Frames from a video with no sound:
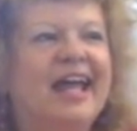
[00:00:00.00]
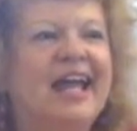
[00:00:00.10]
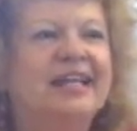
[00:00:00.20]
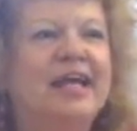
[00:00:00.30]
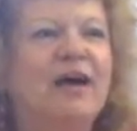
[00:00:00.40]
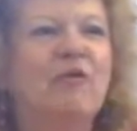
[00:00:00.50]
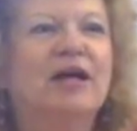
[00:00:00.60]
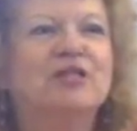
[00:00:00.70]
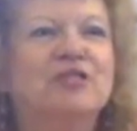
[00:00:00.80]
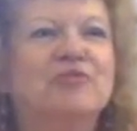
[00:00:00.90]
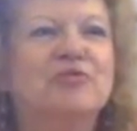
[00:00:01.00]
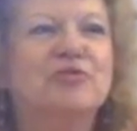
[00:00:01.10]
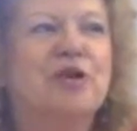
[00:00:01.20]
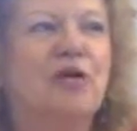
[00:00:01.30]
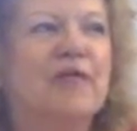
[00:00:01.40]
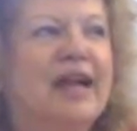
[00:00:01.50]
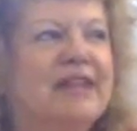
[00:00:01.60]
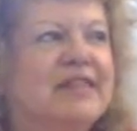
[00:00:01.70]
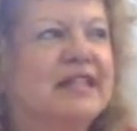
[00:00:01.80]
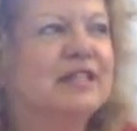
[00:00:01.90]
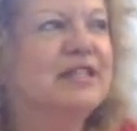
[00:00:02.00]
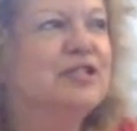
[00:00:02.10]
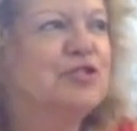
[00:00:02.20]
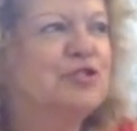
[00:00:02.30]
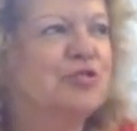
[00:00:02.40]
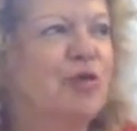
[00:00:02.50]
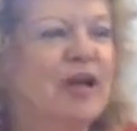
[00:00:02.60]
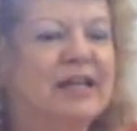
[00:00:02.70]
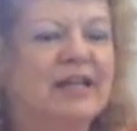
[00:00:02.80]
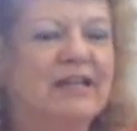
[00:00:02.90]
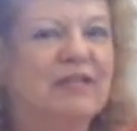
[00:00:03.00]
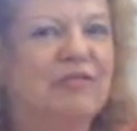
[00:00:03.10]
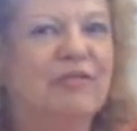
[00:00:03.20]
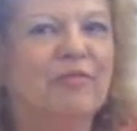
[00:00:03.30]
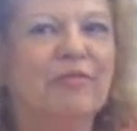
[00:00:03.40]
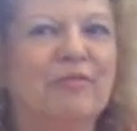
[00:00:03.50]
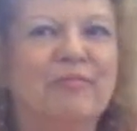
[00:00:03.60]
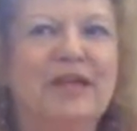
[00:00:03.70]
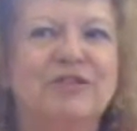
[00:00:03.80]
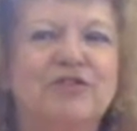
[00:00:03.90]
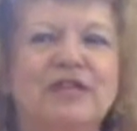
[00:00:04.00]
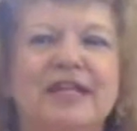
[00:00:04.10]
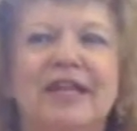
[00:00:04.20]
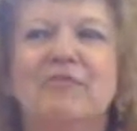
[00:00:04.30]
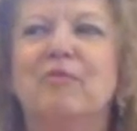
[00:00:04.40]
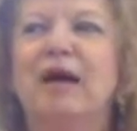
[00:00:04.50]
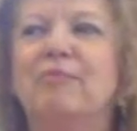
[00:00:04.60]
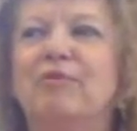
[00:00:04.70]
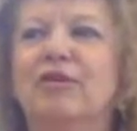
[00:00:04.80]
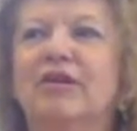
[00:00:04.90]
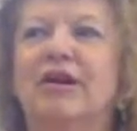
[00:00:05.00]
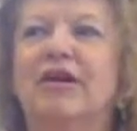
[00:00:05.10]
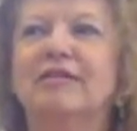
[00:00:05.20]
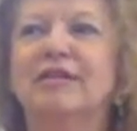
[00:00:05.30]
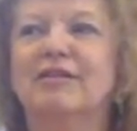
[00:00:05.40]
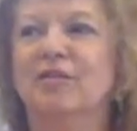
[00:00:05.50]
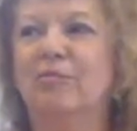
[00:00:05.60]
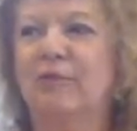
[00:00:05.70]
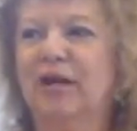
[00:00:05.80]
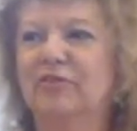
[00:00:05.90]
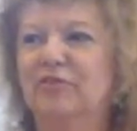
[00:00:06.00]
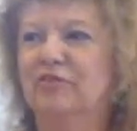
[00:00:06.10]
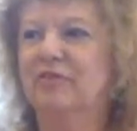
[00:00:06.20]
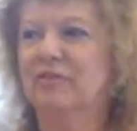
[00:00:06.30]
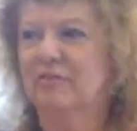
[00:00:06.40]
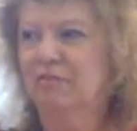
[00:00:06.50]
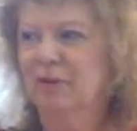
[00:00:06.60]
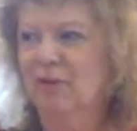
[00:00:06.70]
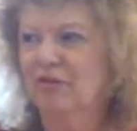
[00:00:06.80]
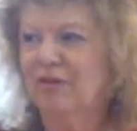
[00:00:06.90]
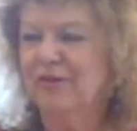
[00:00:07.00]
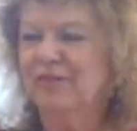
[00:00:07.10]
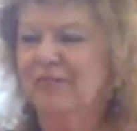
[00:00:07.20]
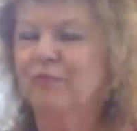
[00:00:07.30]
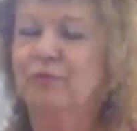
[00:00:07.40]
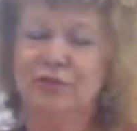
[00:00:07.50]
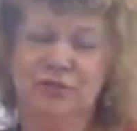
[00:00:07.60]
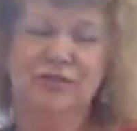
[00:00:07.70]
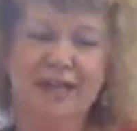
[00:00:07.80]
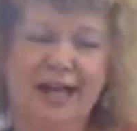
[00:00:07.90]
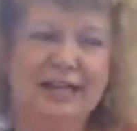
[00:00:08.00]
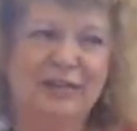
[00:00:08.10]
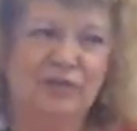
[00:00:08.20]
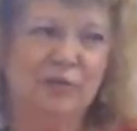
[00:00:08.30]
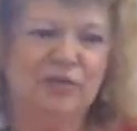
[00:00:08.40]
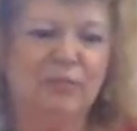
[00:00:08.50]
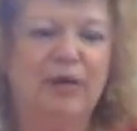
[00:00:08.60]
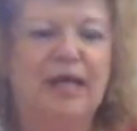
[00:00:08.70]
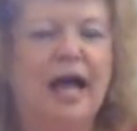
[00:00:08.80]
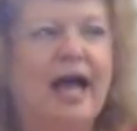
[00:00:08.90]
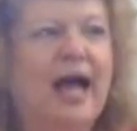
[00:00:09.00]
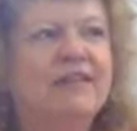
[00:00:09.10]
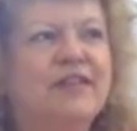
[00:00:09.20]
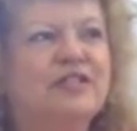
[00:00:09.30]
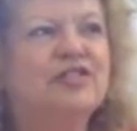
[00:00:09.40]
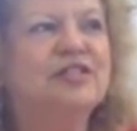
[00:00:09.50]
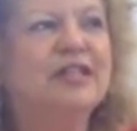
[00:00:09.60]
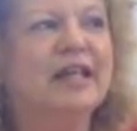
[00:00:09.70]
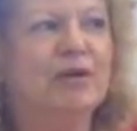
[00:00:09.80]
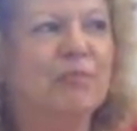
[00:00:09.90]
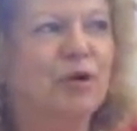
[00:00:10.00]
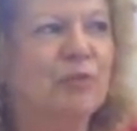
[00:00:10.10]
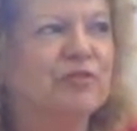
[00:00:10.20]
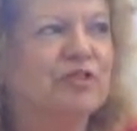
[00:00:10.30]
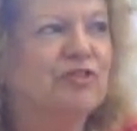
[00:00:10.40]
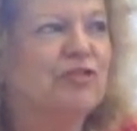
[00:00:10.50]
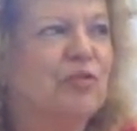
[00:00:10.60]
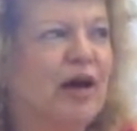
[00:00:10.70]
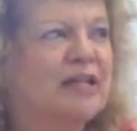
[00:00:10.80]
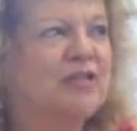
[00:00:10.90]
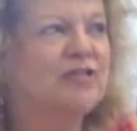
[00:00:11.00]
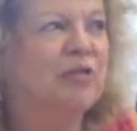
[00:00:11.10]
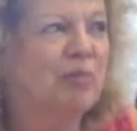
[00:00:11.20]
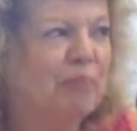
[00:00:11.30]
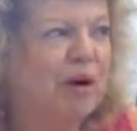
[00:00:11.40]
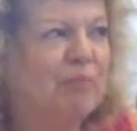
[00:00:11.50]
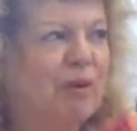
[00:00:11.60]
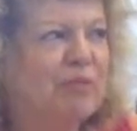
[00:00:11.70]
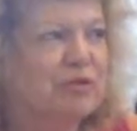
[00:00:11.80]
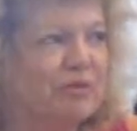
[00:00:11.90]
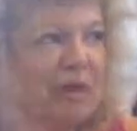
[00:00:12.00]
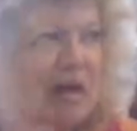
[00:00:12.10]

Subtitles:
I want you to know that I think Linda Joy mentioned the name of my book, A Little Breast Milk, which is not it's music, but I think she did that on purpose because she wanted to sort of pump up the